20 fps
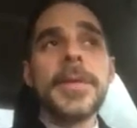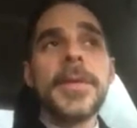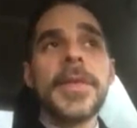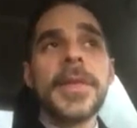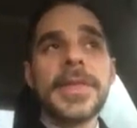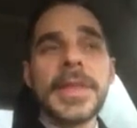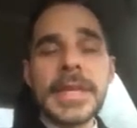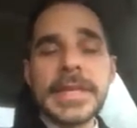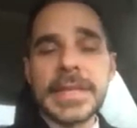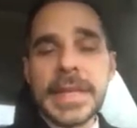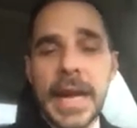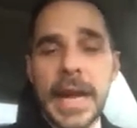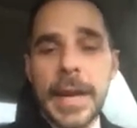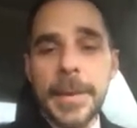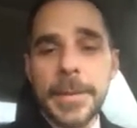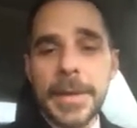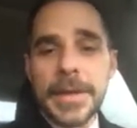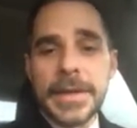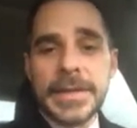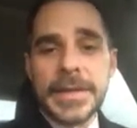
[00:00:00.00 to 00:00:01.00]
The things that I
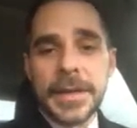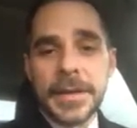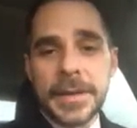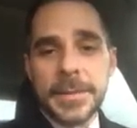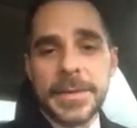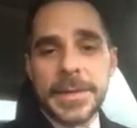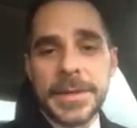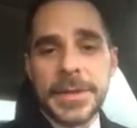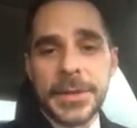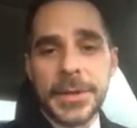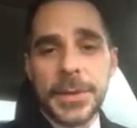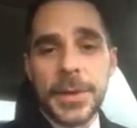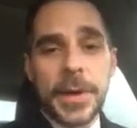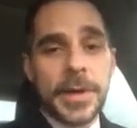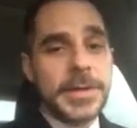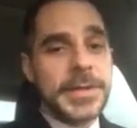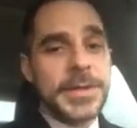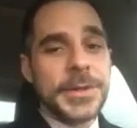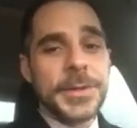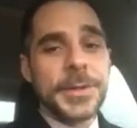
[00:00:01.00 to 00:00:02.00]
am going to tell them to do
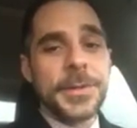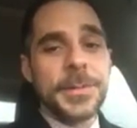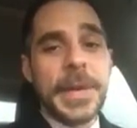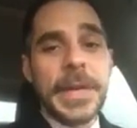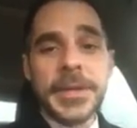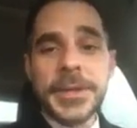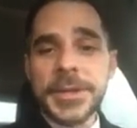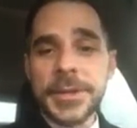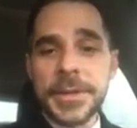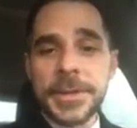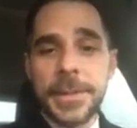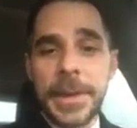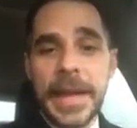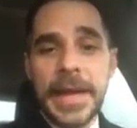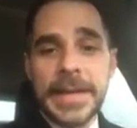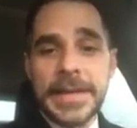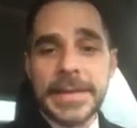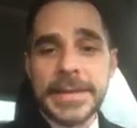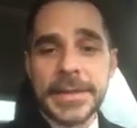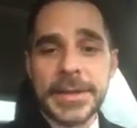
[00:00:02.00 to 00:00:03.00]
are to make sure the
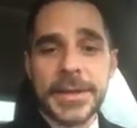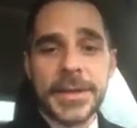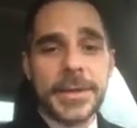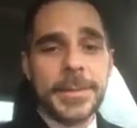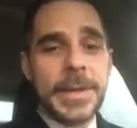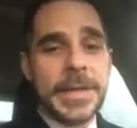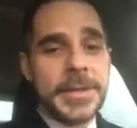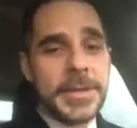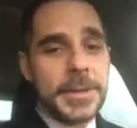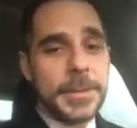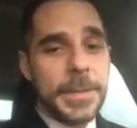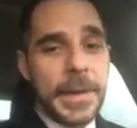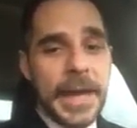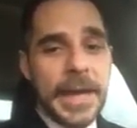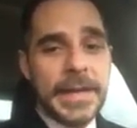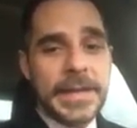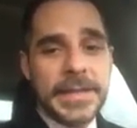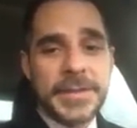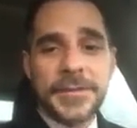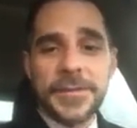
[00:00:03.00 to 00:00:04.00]
paint is good, make sure the
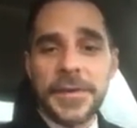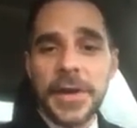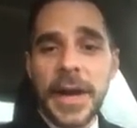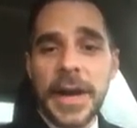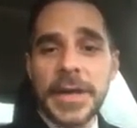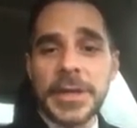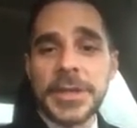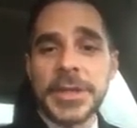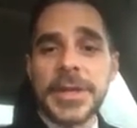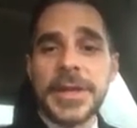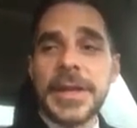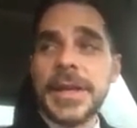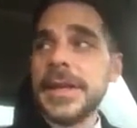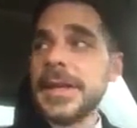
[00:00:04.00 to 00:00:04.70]
paint is fresh,